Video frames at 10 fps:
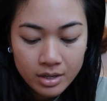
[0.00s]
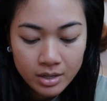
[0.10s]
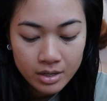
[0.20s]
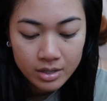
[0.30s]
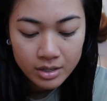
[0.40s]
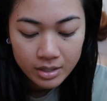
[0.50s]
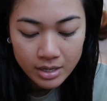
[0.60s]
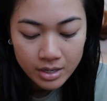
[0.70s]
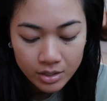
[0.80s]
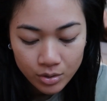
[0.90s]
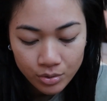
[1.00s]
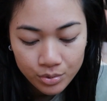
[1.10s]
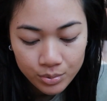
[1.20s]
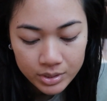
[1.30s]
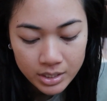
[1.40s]
And again, I go
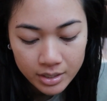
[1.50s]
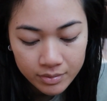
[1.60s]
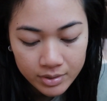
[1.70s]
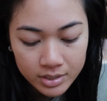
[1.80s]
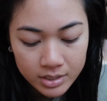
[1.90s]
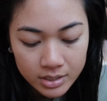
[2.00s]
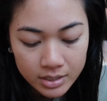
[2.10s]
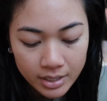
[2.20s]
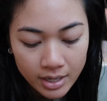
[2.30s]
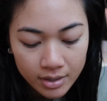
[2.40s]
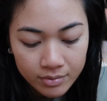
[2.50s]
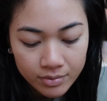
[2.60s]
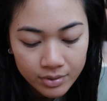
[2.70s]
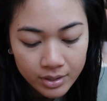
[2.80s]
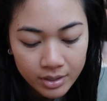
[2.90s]
through a ton of this because I have
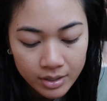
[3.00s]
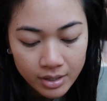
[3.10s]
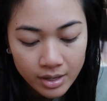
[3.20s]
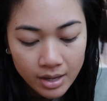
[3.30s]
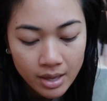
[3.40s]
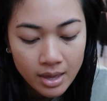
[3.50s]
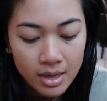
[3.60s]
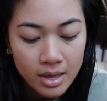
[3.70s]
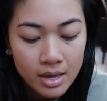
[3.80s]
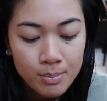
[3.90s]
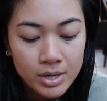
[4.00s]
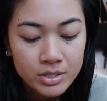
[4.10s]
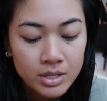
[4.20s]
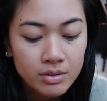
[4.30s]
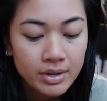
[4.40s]
a butt
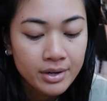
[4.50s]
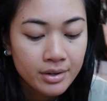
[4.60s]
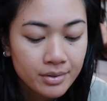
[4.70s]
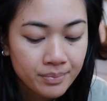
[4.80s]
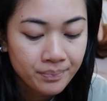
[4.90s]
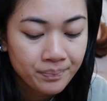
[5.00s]
ton of hair.